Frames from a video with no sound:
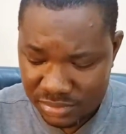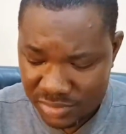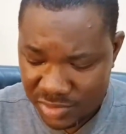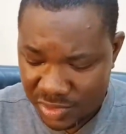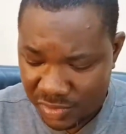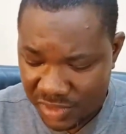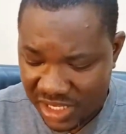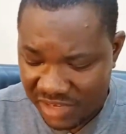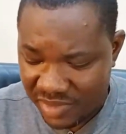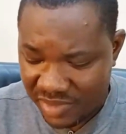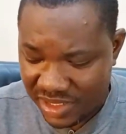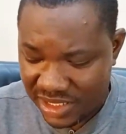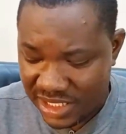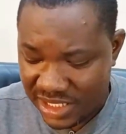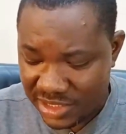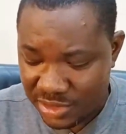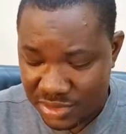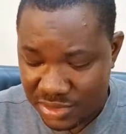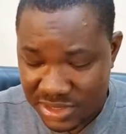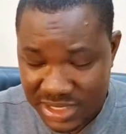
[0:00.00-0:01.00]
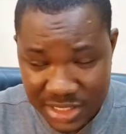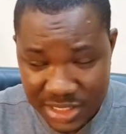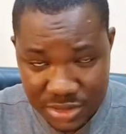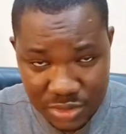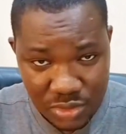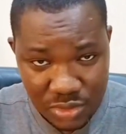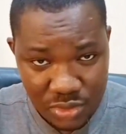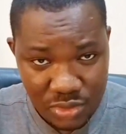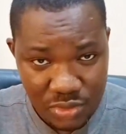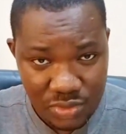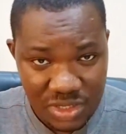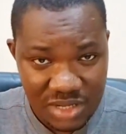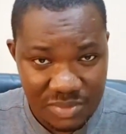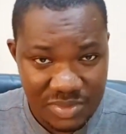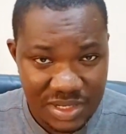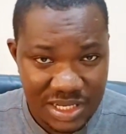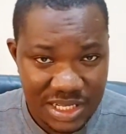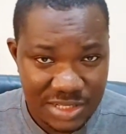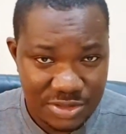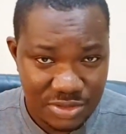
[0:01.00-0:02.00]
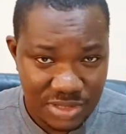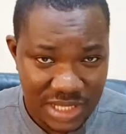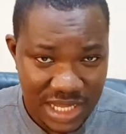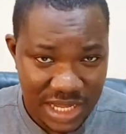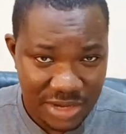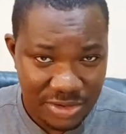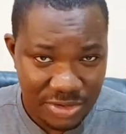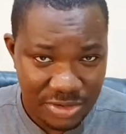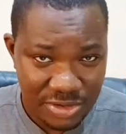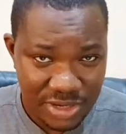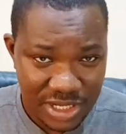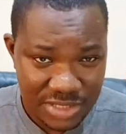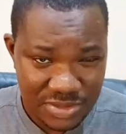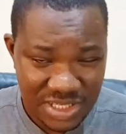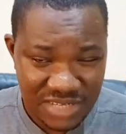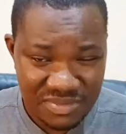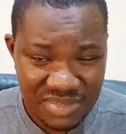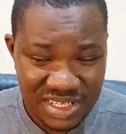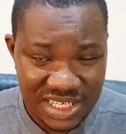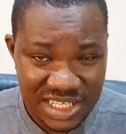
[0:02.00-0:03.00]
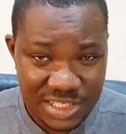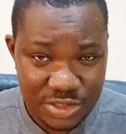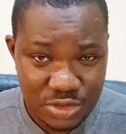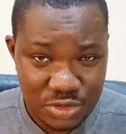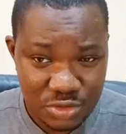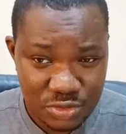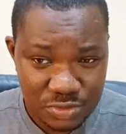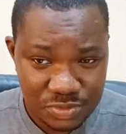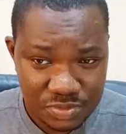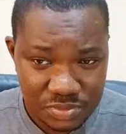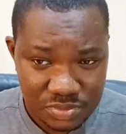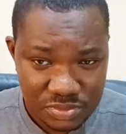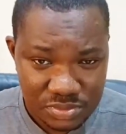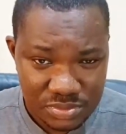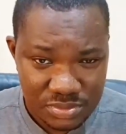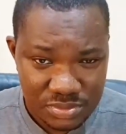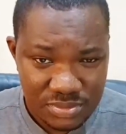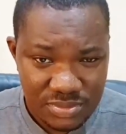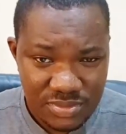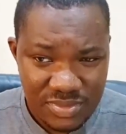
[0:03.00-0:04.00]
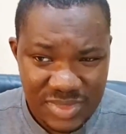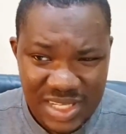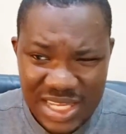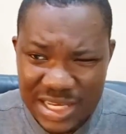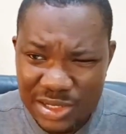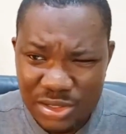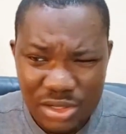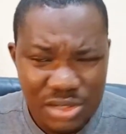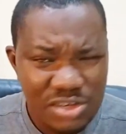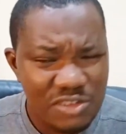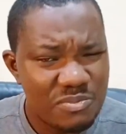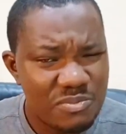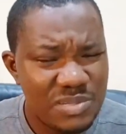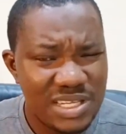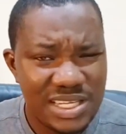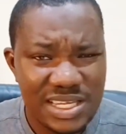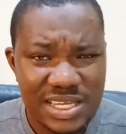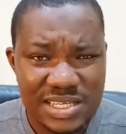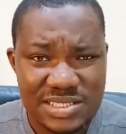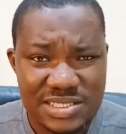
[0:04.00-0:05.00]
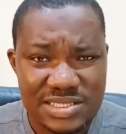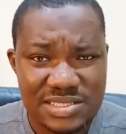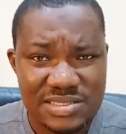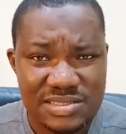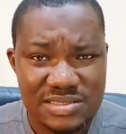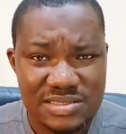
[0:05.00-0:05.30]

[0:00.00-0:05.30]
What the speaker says: We have been linked to Sesko, we have been linked to Gaikore, we have been linked to a lot of players.